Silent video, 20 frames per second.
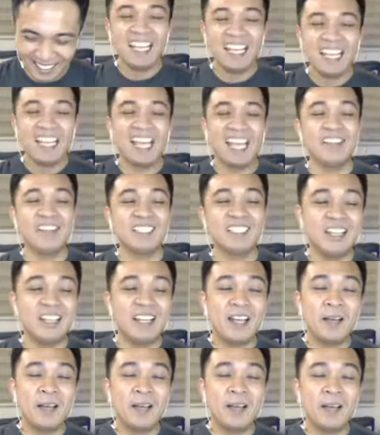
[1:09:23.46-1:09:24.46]
Anyway,
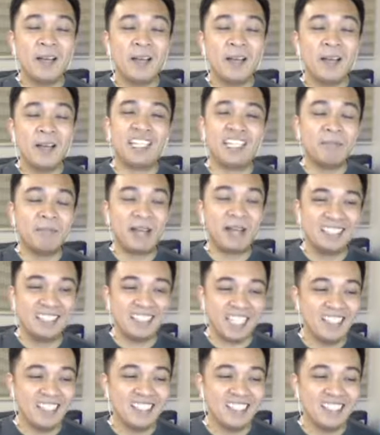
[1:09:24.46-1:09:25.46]
sir, please stay
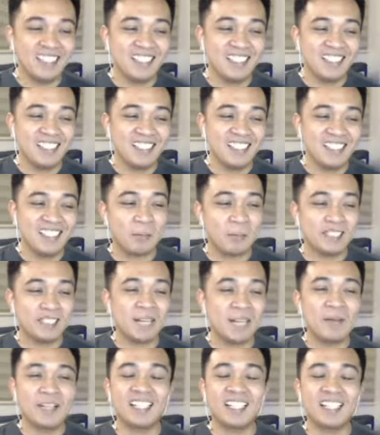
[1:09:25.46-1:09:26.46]
backstage.
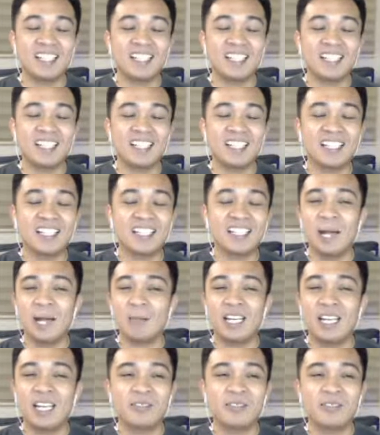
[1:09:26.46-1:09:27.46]
Papasalamatan ka namin ni
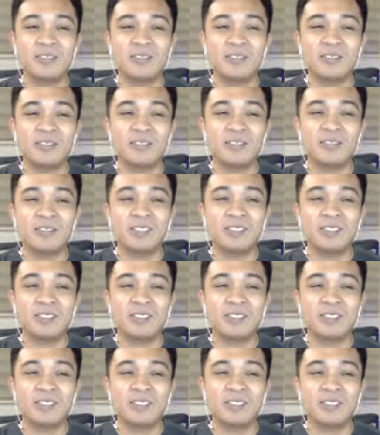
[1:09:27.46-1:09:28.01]
Apple after the show.